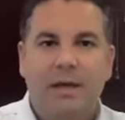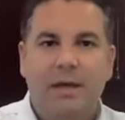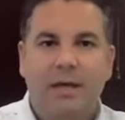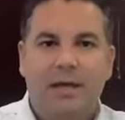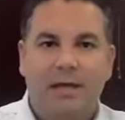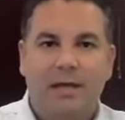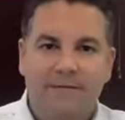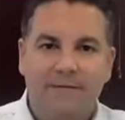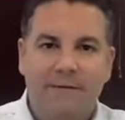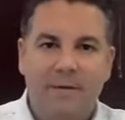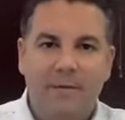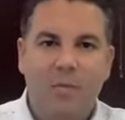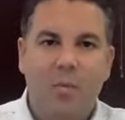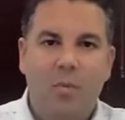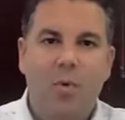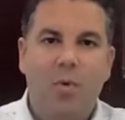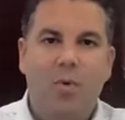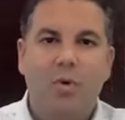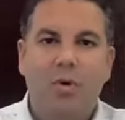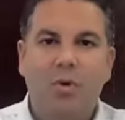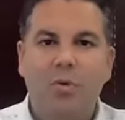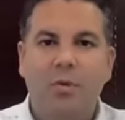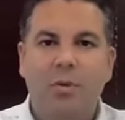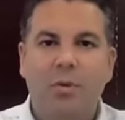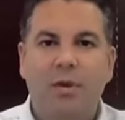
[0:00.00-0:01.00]
even
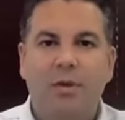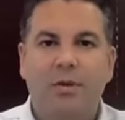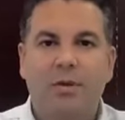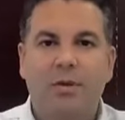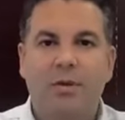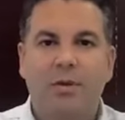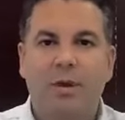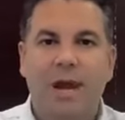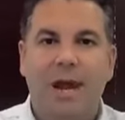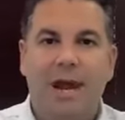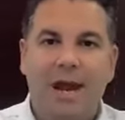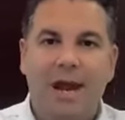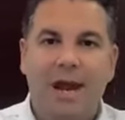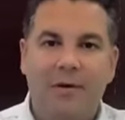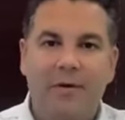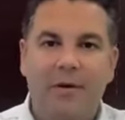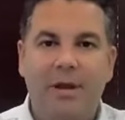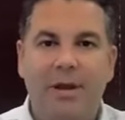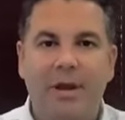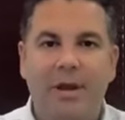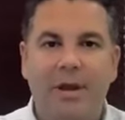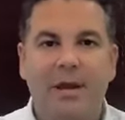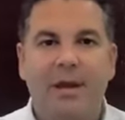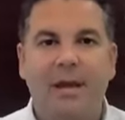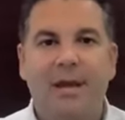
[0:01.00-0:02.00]
more with your
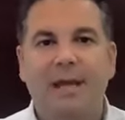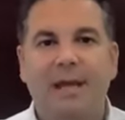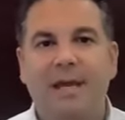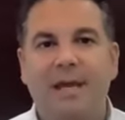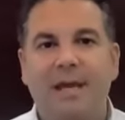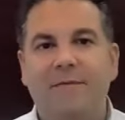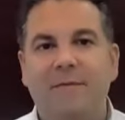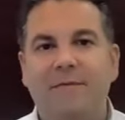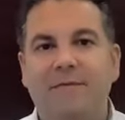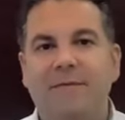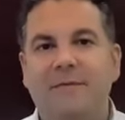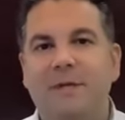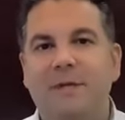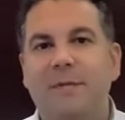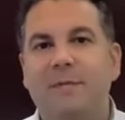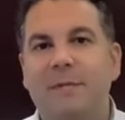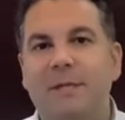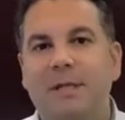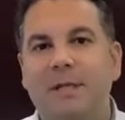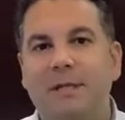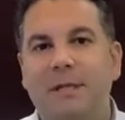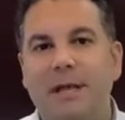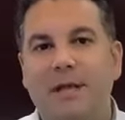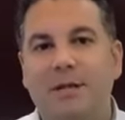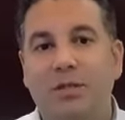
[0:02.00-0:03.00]
area and give them
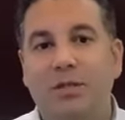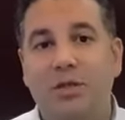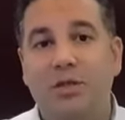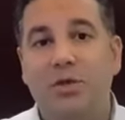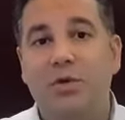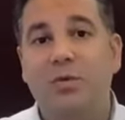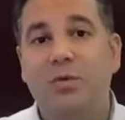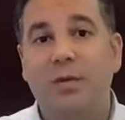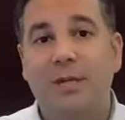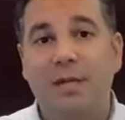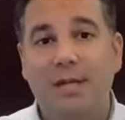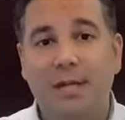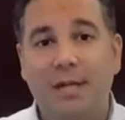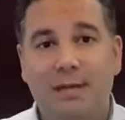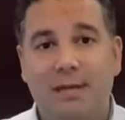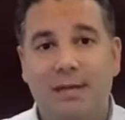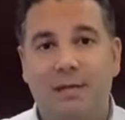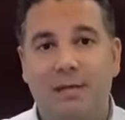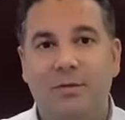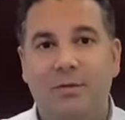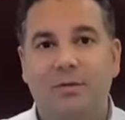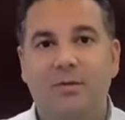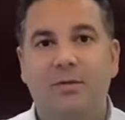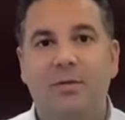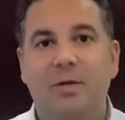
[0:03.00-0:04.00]
something that's unique
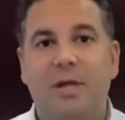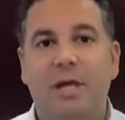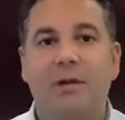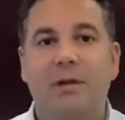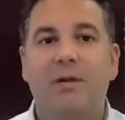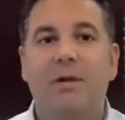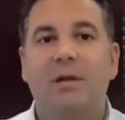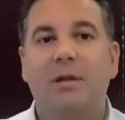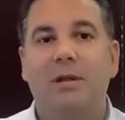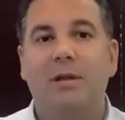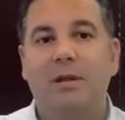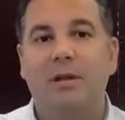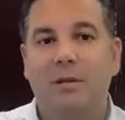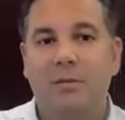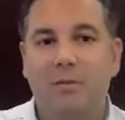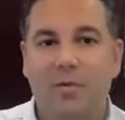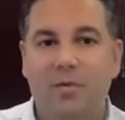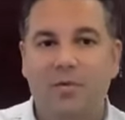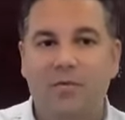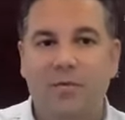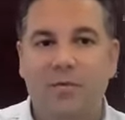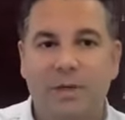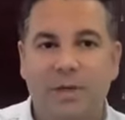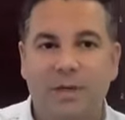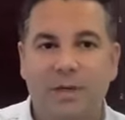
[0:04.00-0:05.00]
to the area that they're
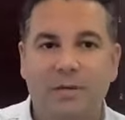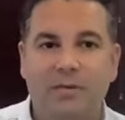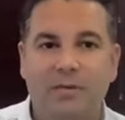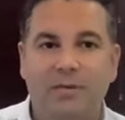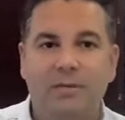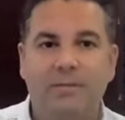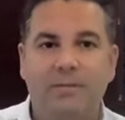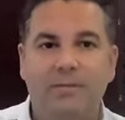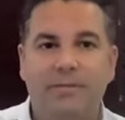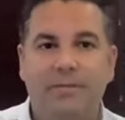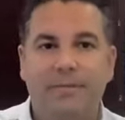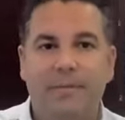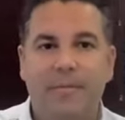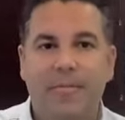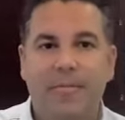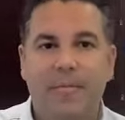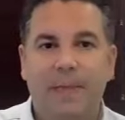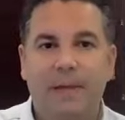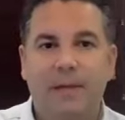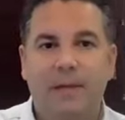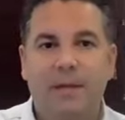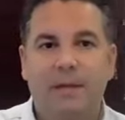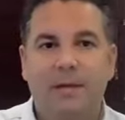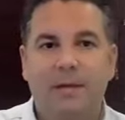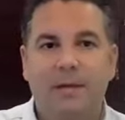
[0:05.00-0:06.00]
moving into
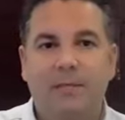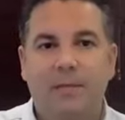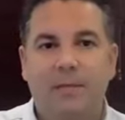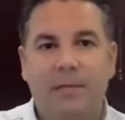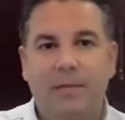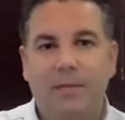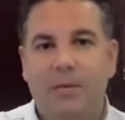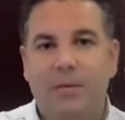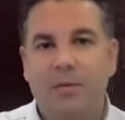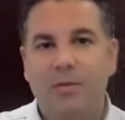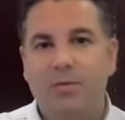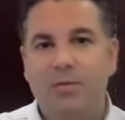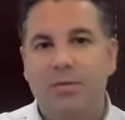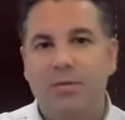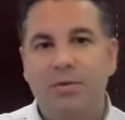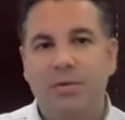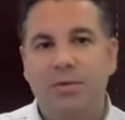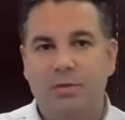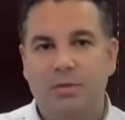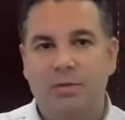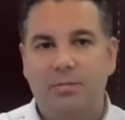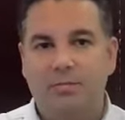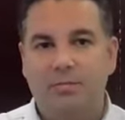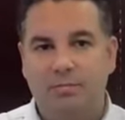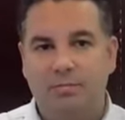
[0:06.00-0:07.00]
people you
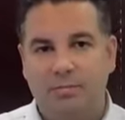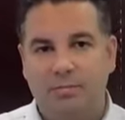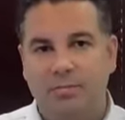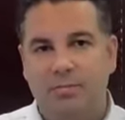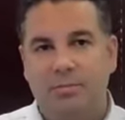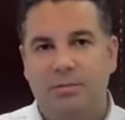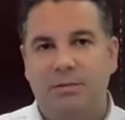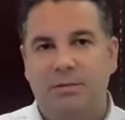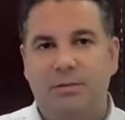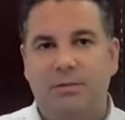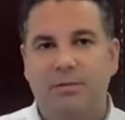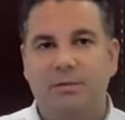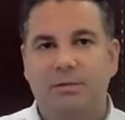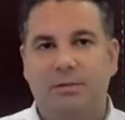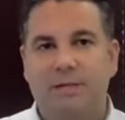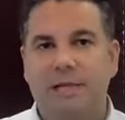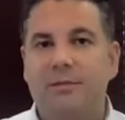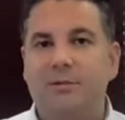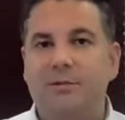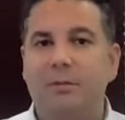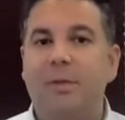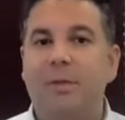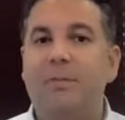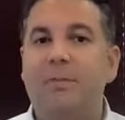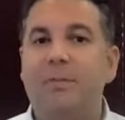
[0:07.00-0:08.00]
should
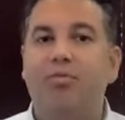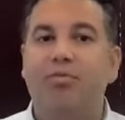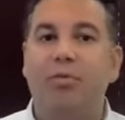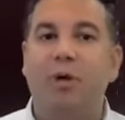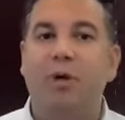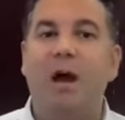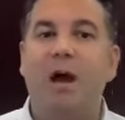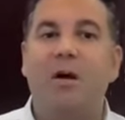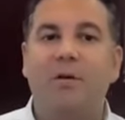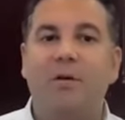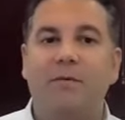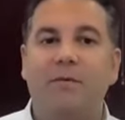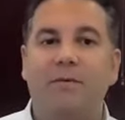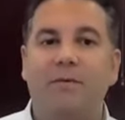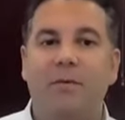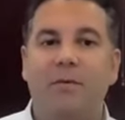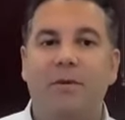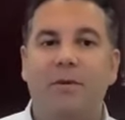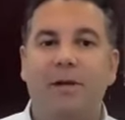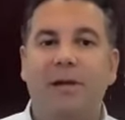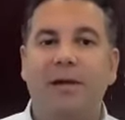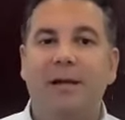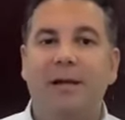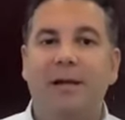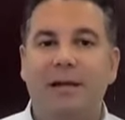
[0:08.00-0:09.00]
tend to be proud of
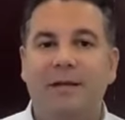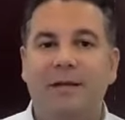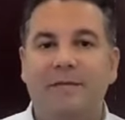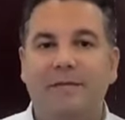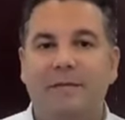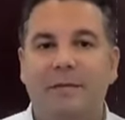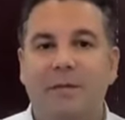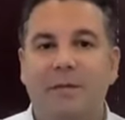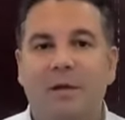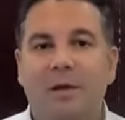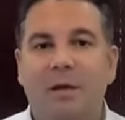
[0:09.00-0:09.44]
where they live